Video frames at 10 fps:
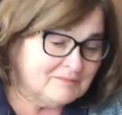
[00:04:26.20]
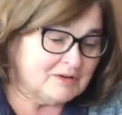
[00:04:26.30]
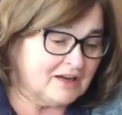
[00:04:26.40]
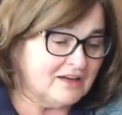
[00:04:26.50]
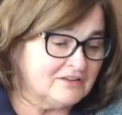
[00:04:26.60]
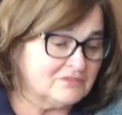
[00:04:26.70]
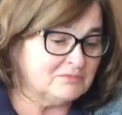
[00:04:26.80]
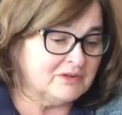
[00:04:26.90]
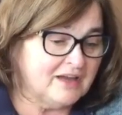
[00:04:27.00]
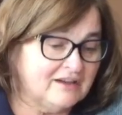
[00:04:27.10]
Because
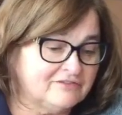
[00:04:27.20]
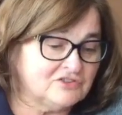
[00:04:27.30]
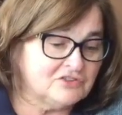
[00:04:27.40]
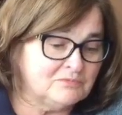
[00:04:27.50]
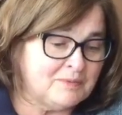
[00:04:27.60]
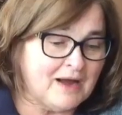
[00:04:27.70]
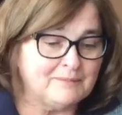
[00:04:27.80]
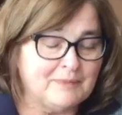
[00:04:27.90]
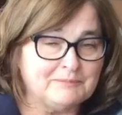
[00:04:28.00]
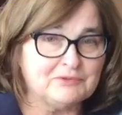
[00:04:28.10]
we have 2
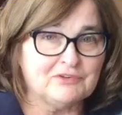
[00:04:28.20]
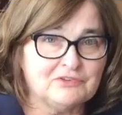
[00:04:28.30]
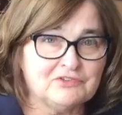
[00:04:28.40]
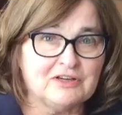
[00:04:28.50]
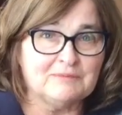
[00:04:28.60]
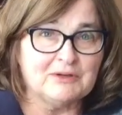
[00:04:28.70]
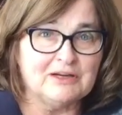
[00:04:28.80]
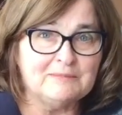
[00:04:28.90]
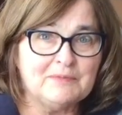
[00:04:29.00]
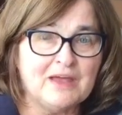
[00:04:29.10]
pop-up shows coming
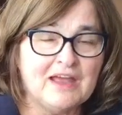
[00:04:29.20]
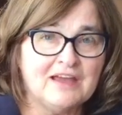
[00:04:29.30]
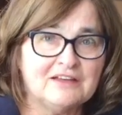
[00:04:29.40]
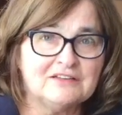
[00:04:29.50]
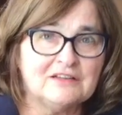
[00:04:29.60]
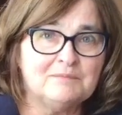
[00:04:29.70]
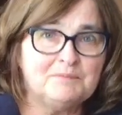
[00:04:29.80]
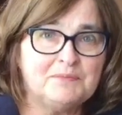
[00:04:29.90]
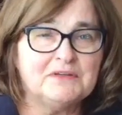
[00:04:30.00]
up and a